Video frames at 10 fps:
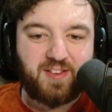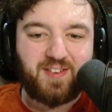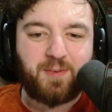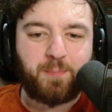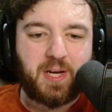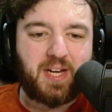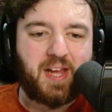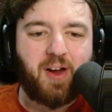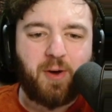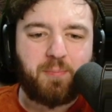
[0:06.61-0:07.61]
It's a
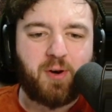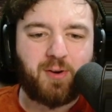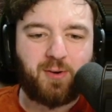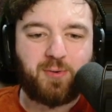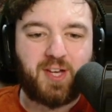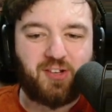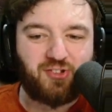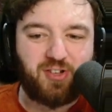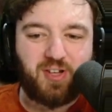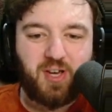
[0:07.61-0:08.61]
completely unmarked
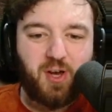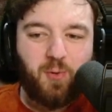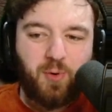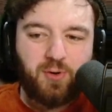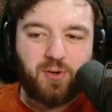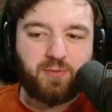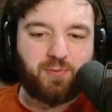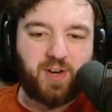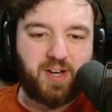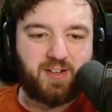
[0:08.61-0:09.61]
location where you can
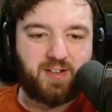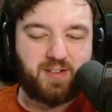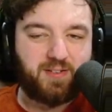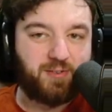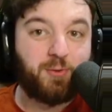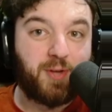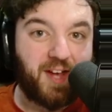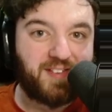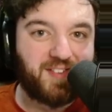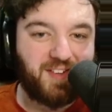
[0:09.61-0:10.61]
find, you
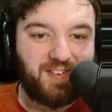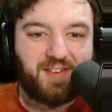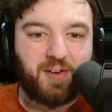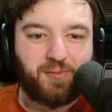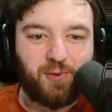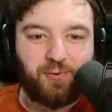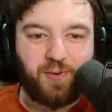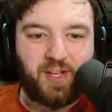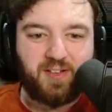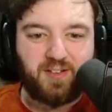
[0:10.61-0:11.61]
guessed it, a few
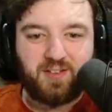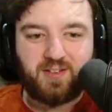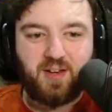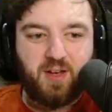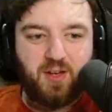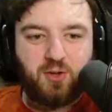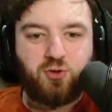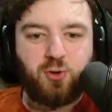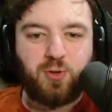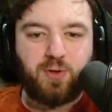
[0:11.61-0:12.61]
fiends.
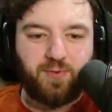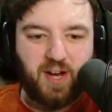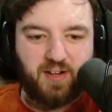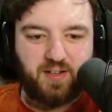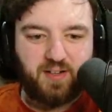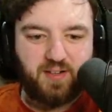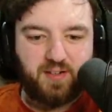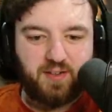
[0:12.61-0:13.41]
Two, in fact.